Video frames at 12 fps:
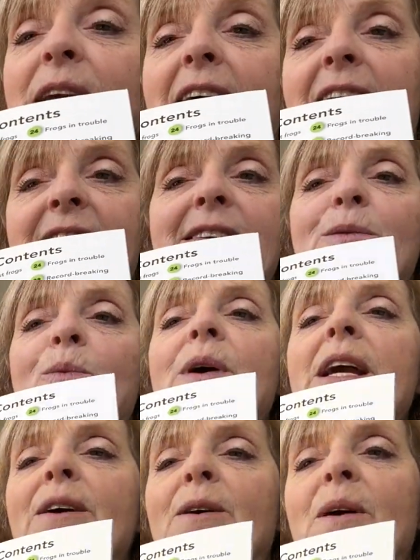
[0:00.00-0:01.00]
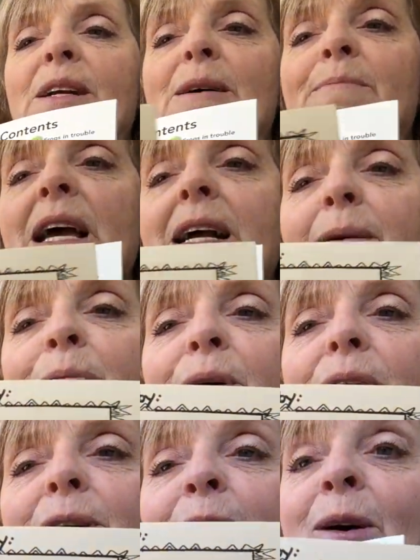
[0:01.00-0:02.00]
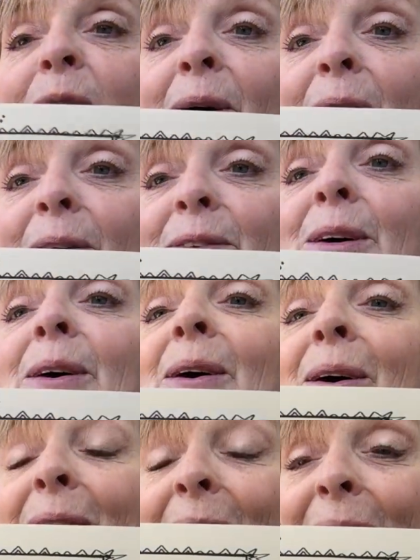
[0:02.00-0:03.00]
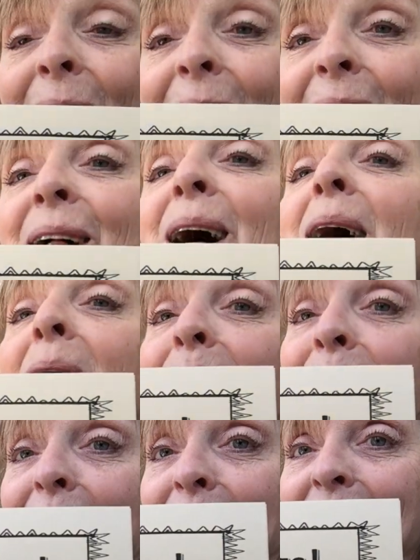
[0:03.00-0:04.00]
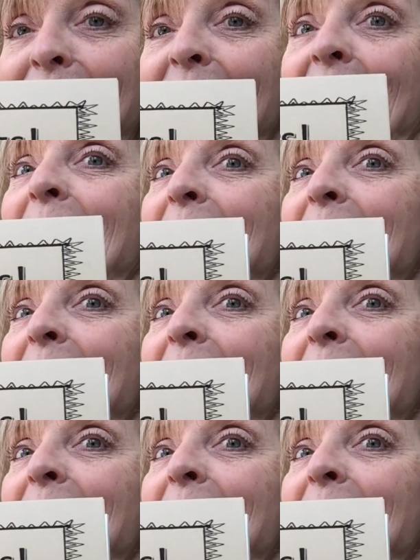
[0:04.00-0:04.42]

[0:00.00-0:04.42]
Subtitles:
because we are going to make a book called All About